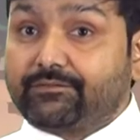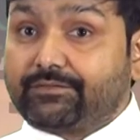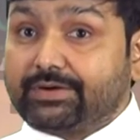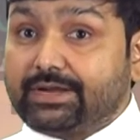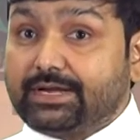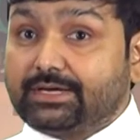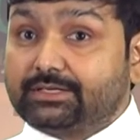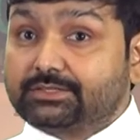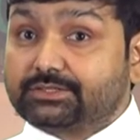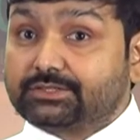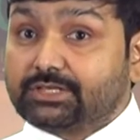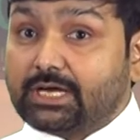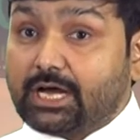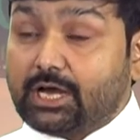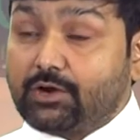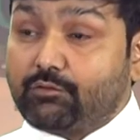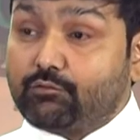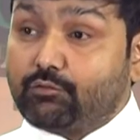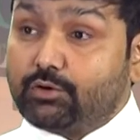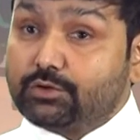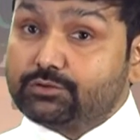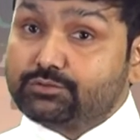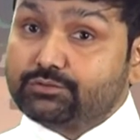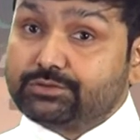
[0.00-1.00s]
friends, I
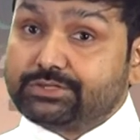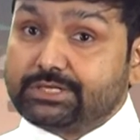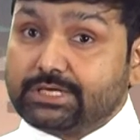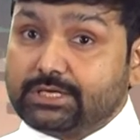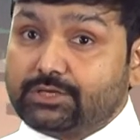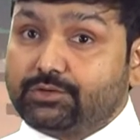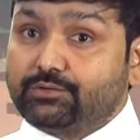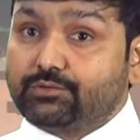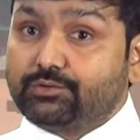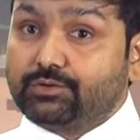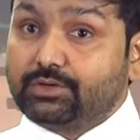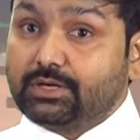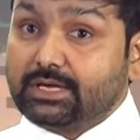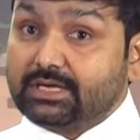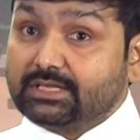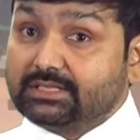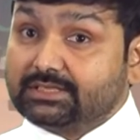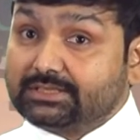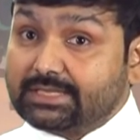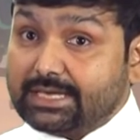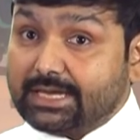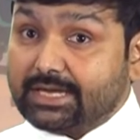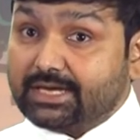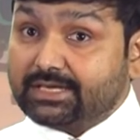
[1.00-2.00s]
want to tell you
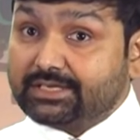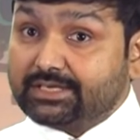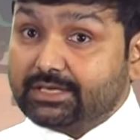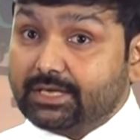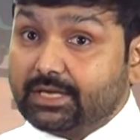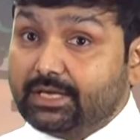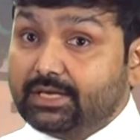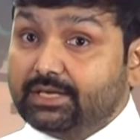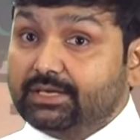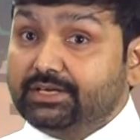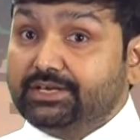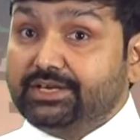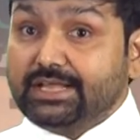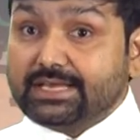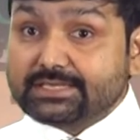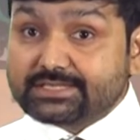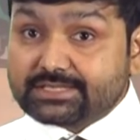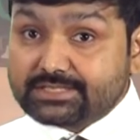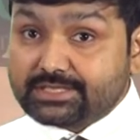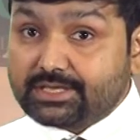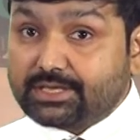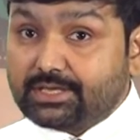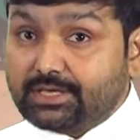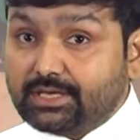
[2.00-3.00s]
that
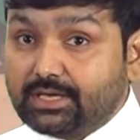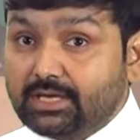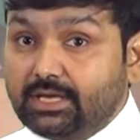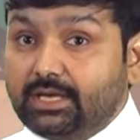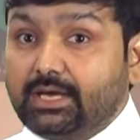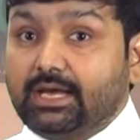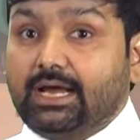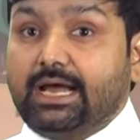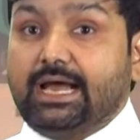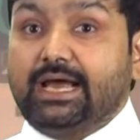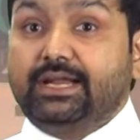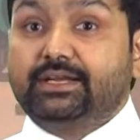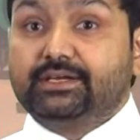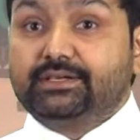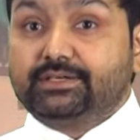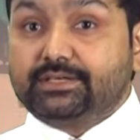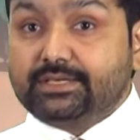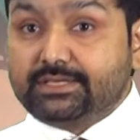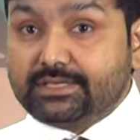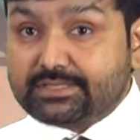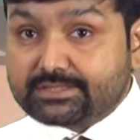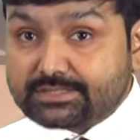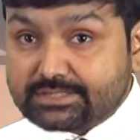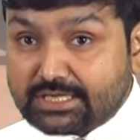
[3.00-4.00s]
national and
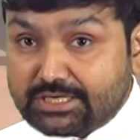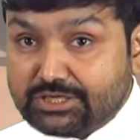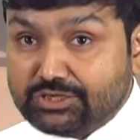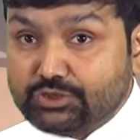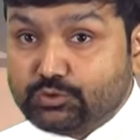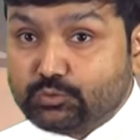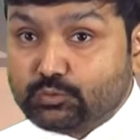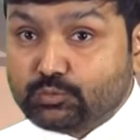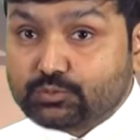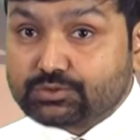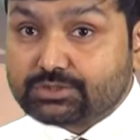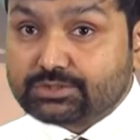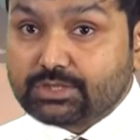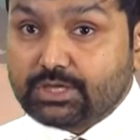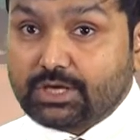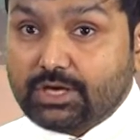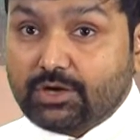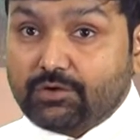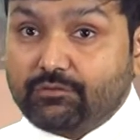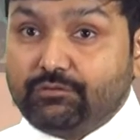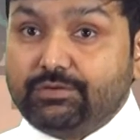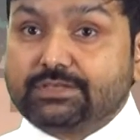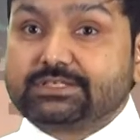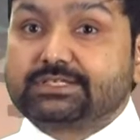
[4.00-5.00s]
international news,
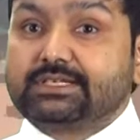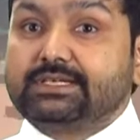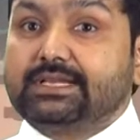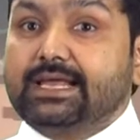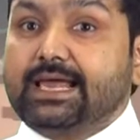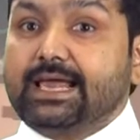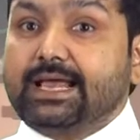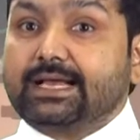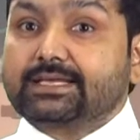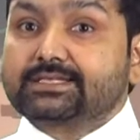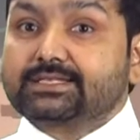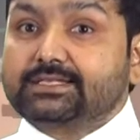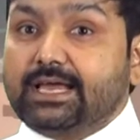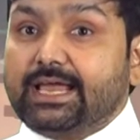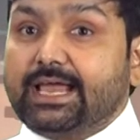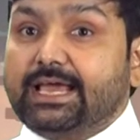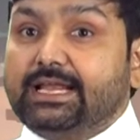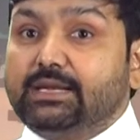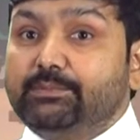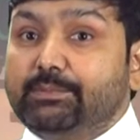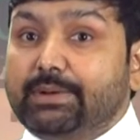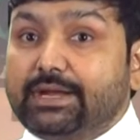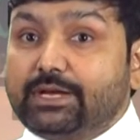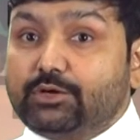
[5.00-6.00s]
which lacks the
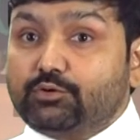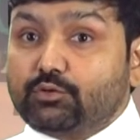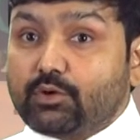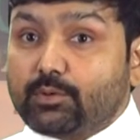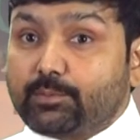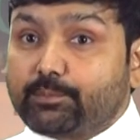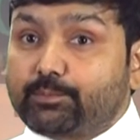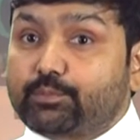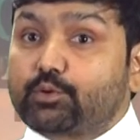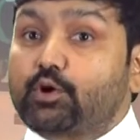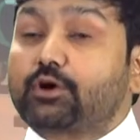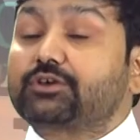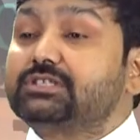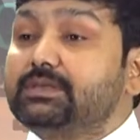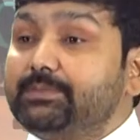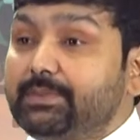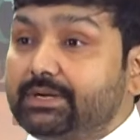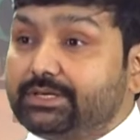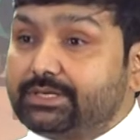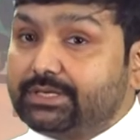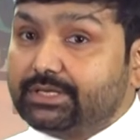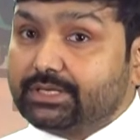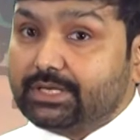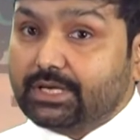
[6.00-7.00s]
element of
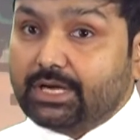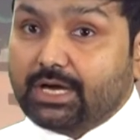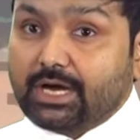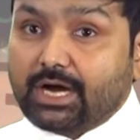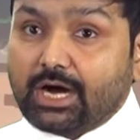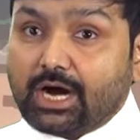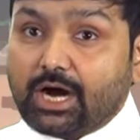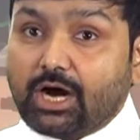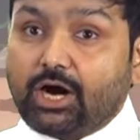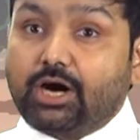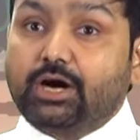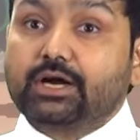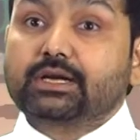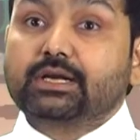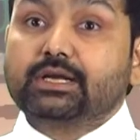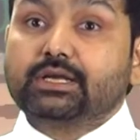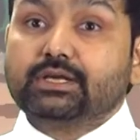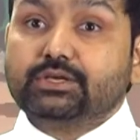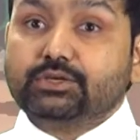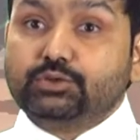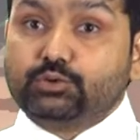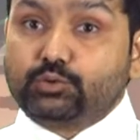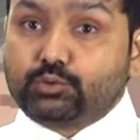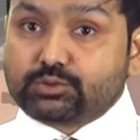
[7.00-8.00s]
proximity, are
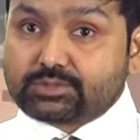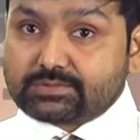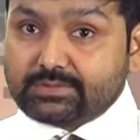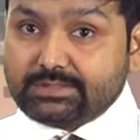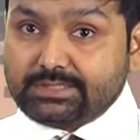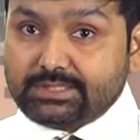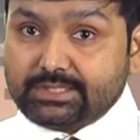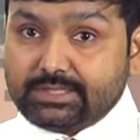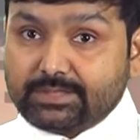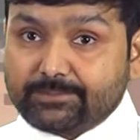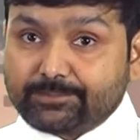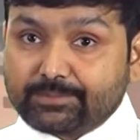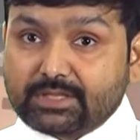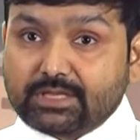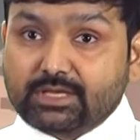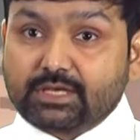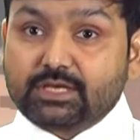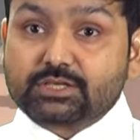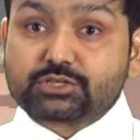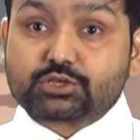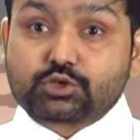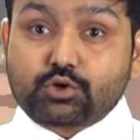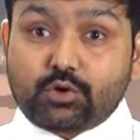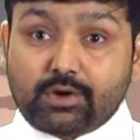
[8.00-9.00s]
usually
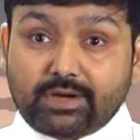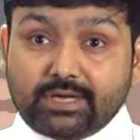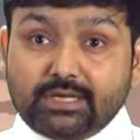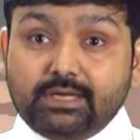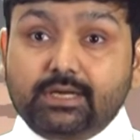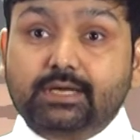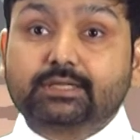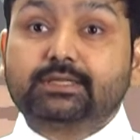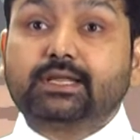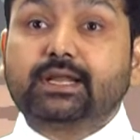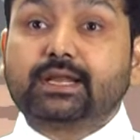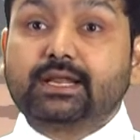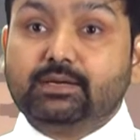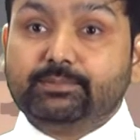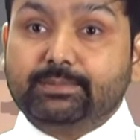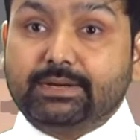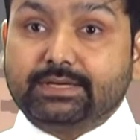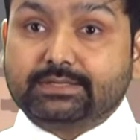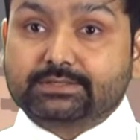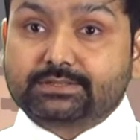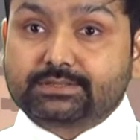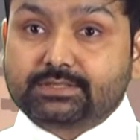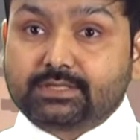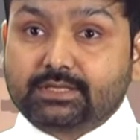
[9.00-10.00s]
strong in other
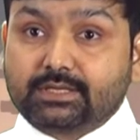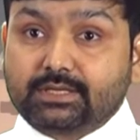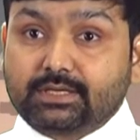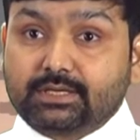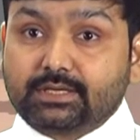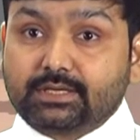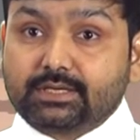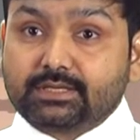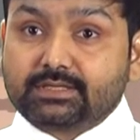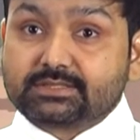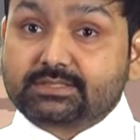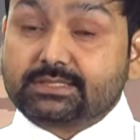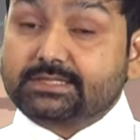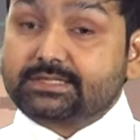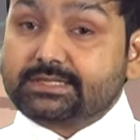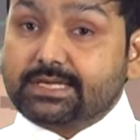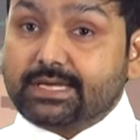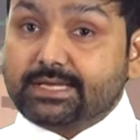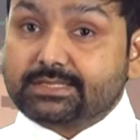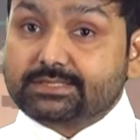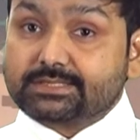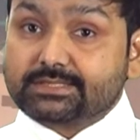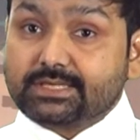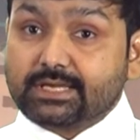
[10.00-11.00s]
elements, such
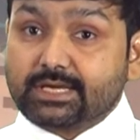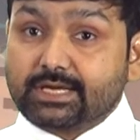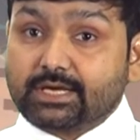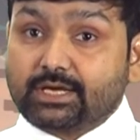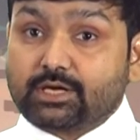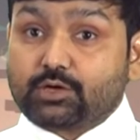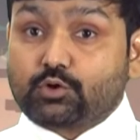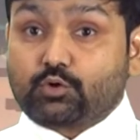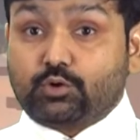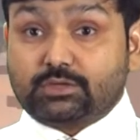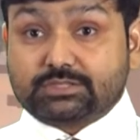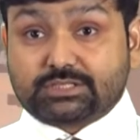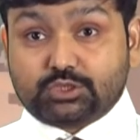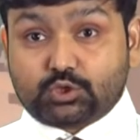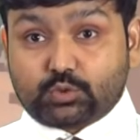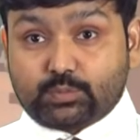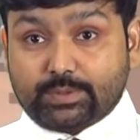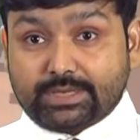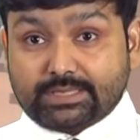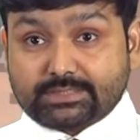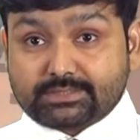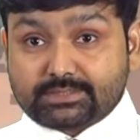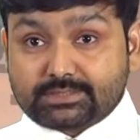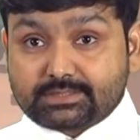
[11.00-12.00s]
as
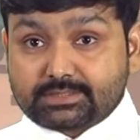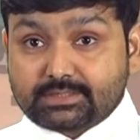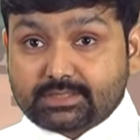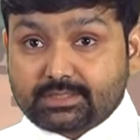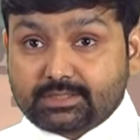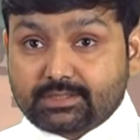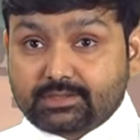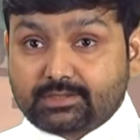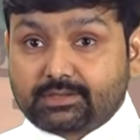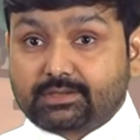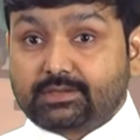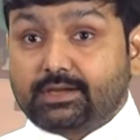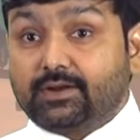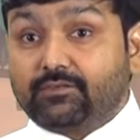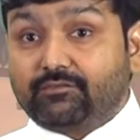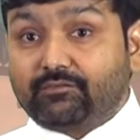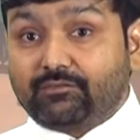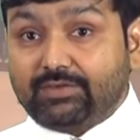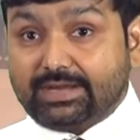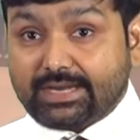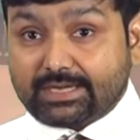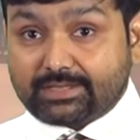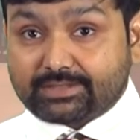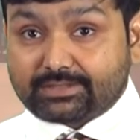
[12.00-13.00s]
consequence,
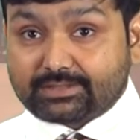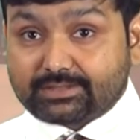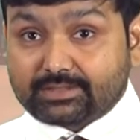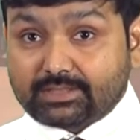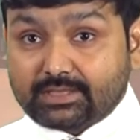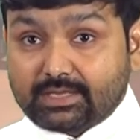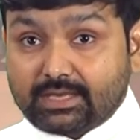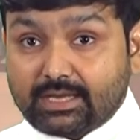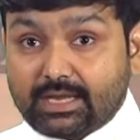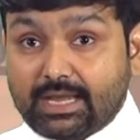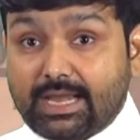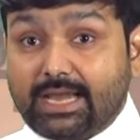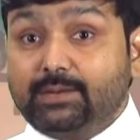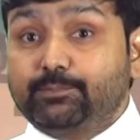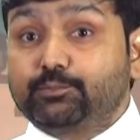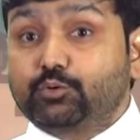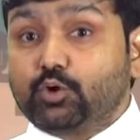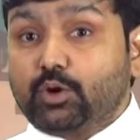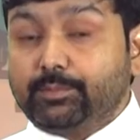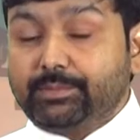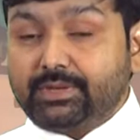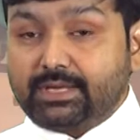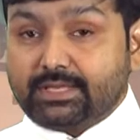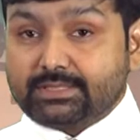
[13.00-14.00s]
conflict, and
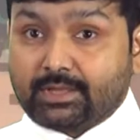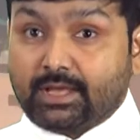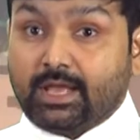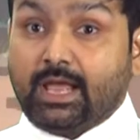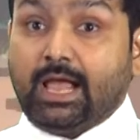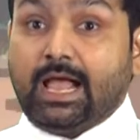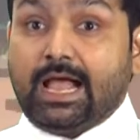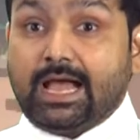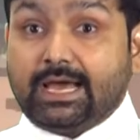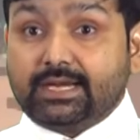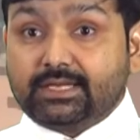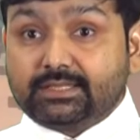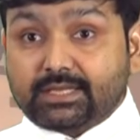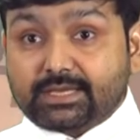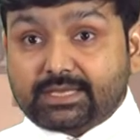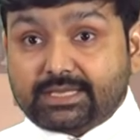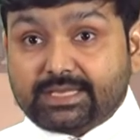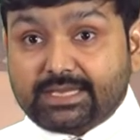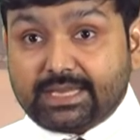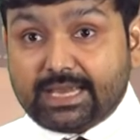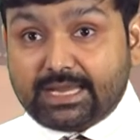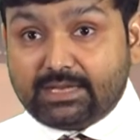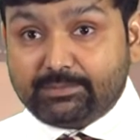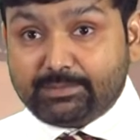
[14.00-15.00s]
prominence. Another
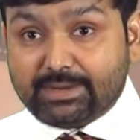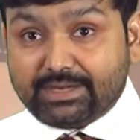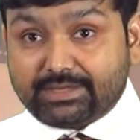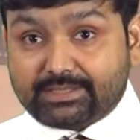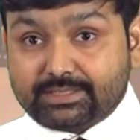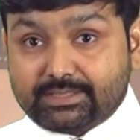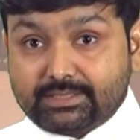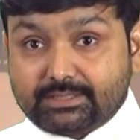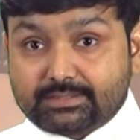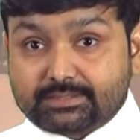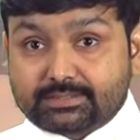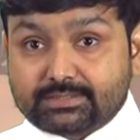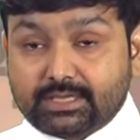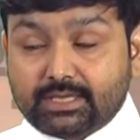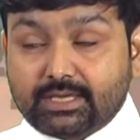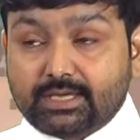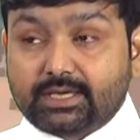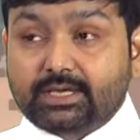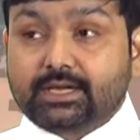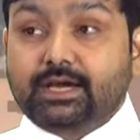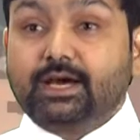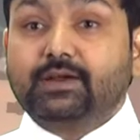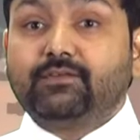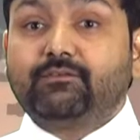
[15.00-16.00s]
key element is
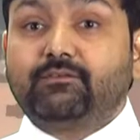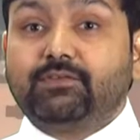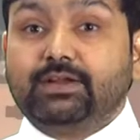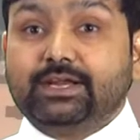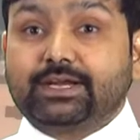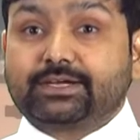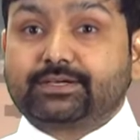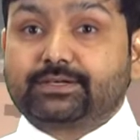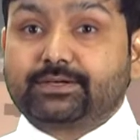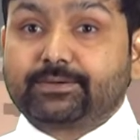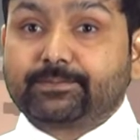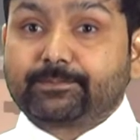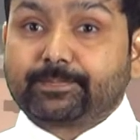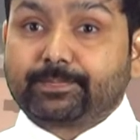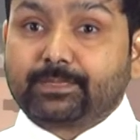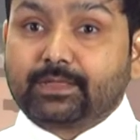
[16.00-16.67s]
conflict.